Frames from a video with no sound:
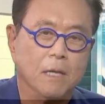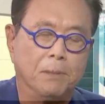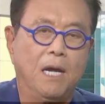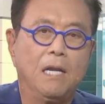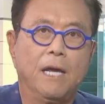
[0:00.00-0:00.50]

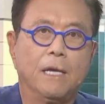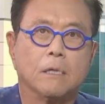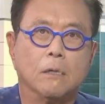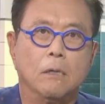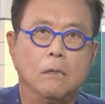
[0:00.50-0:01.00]
But I
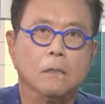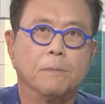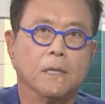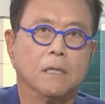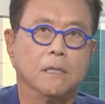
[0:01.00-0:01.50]
like
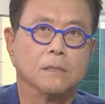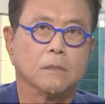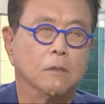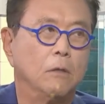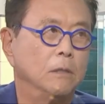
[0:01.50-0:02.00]
gold
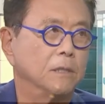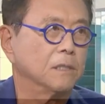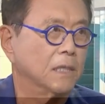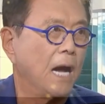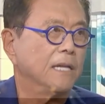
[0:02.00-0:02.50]
because gold
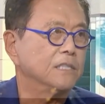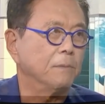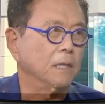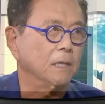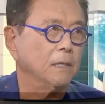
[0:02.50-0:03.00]
is
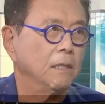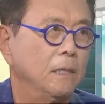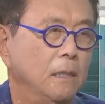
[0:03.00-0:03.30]
God's money.